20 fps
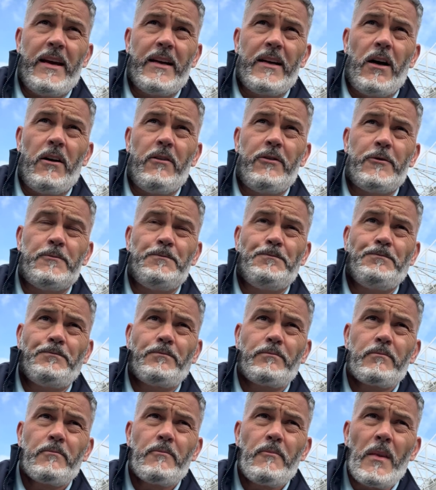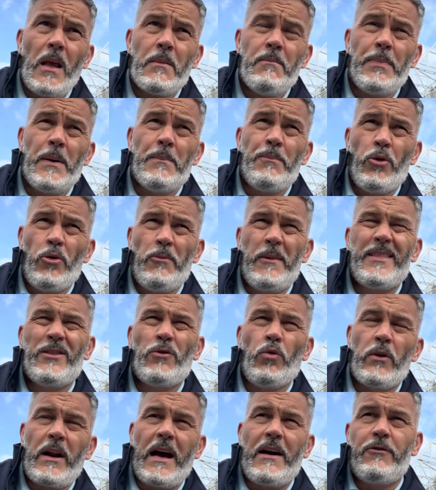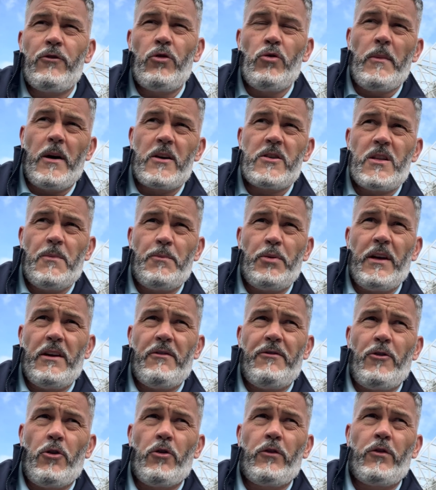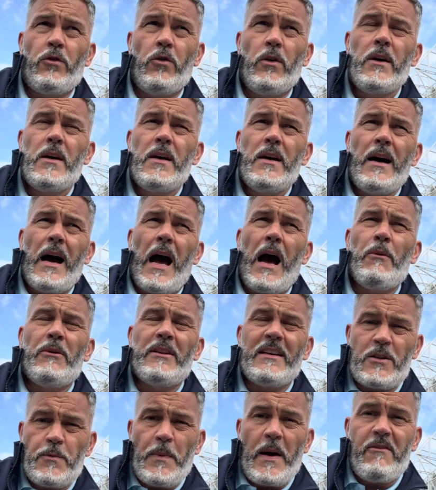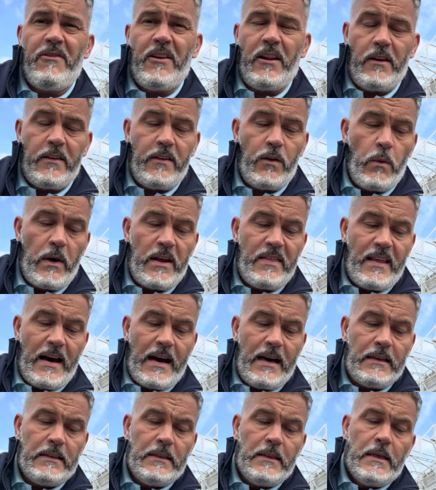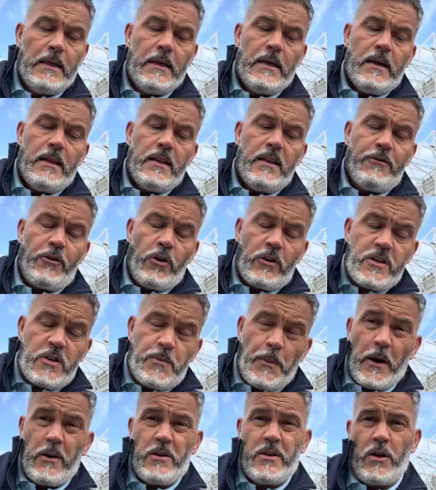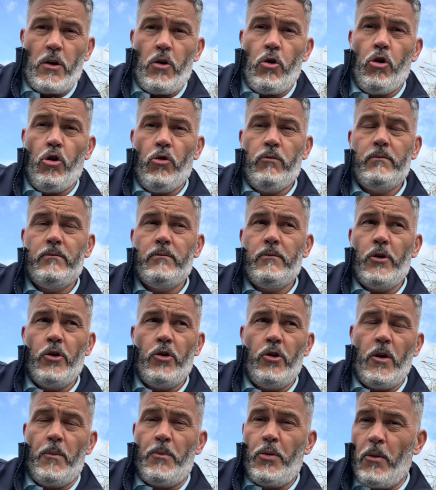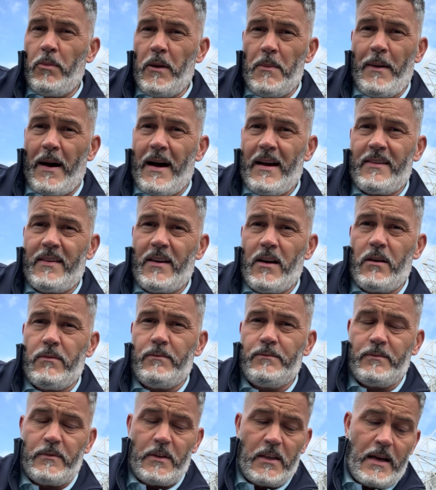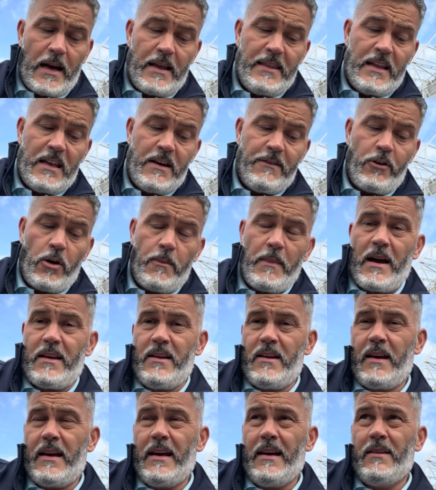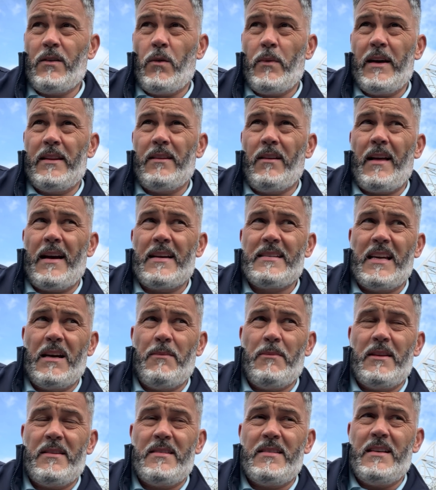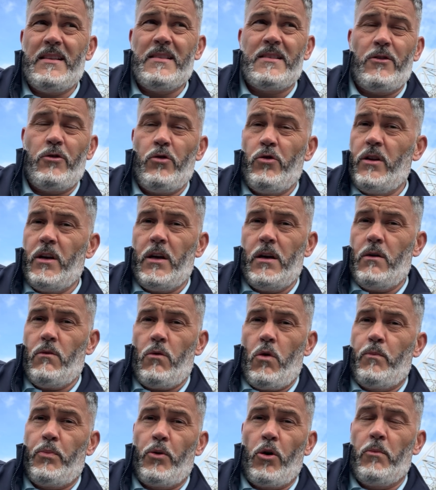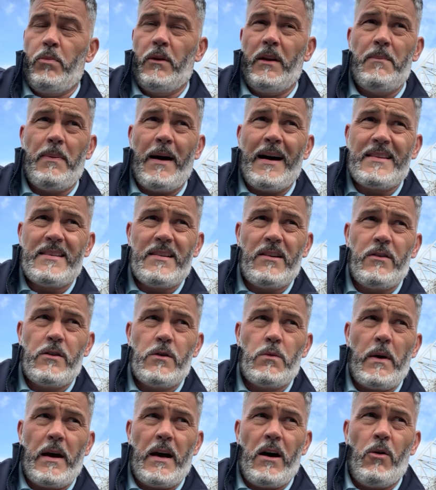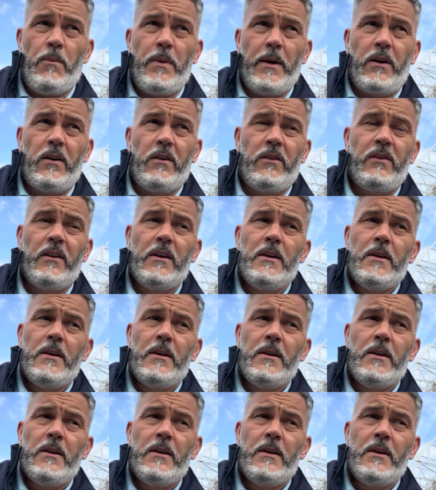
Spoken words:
enough, but Bournemouth don't have too much to play for, so I would expect Villa to win that. They've got Spurs at home, who they'll probably batter, and then they've got Man United away in the last game of the season, who they will probably batter as well, because